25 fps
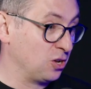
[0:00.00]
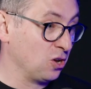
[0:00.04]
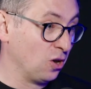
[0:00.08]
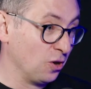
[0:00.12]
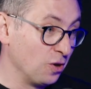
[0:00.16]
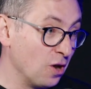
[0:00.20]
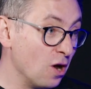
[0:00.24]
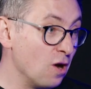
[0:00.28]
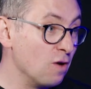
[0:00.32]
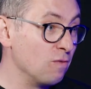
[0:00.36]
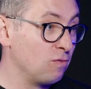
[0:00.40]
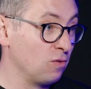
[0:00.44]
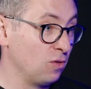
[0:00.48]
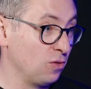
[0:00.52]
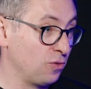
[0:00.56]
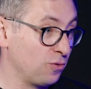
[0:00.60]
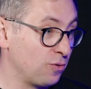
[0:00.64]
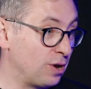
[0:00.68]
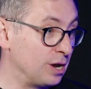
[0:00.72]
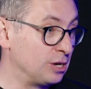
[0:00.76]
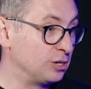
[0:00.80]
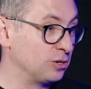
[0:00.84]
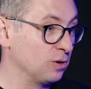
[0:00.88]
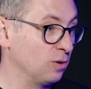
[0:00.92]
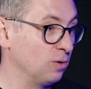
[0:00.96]
gone over the
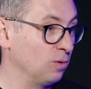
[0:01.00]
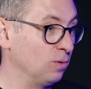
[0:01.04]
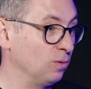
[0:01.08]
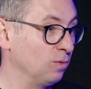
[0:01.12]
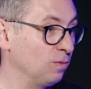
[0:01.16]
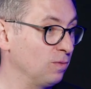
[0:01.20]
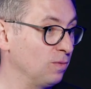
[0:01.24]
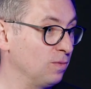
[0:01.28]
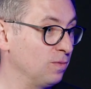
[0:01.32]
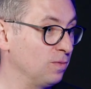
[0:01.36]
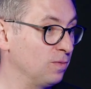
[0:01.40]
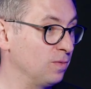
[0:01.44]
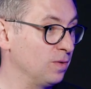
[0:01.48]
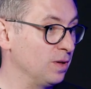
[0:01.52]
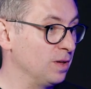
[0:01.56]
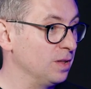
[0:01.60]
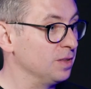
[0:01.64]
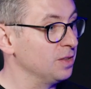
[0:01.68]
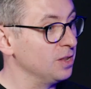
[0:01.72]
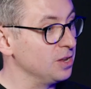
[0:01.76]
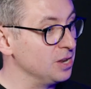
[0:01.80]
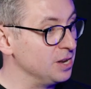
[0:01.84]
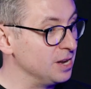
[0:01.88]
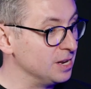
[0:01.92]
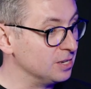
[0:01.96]
threshold for
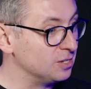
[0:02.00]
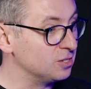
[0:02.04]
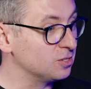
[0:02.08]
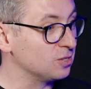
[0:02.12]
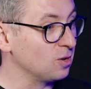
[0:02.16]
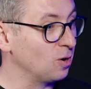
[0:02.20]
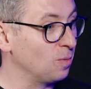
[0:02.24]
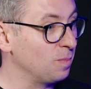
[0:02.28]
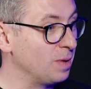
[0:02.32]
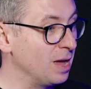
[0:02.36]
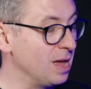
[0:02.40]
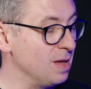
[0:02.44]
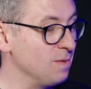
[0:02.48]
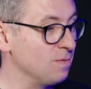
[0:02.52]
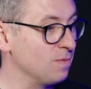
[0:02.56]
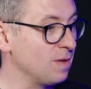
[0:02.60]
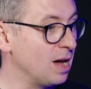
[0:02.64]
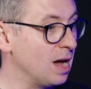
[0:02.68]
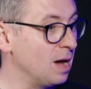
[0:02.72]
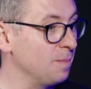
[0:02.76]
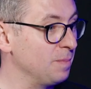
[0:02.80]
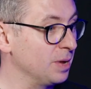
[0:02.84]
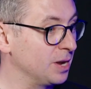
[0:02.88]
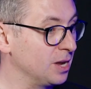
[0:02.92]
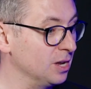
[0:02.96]
that you need to start paying
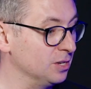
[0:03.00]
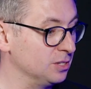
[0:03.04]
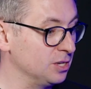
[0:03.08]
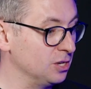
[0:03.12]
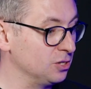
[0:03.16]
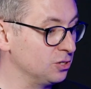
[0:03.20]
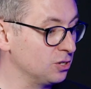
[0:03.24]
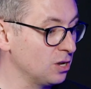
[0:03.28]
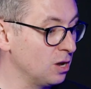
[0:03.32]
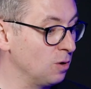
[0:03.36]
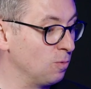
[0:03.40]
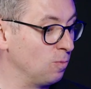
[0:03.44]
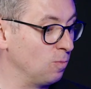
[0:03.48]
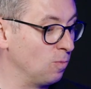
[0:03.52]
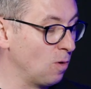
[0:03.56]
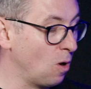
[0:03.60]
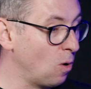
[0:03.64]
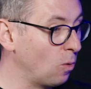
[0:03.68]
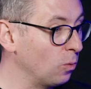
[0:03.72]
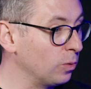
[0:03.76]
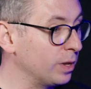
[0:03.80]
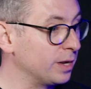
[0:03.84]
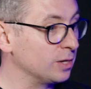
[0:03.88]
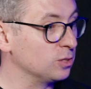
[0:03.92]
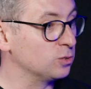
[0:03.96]
VAT, because it's a
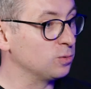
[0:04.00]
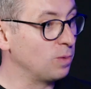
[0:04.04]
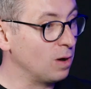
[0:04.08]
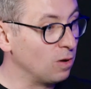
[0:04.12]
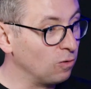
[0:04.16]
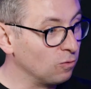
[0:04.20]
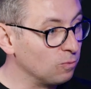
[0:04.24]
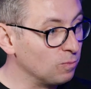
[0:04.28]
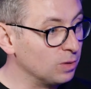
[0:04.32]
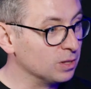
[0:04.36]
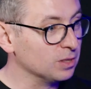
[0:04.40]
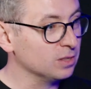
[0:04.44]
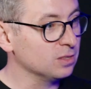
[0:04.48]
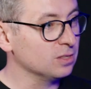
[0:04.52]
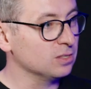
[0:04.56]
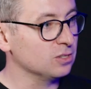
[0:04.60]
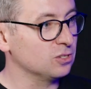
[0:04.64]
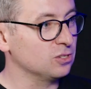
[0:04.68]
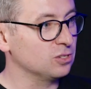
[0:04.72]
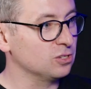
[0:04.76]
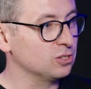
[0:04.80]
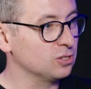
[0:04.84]
rolling 12 months.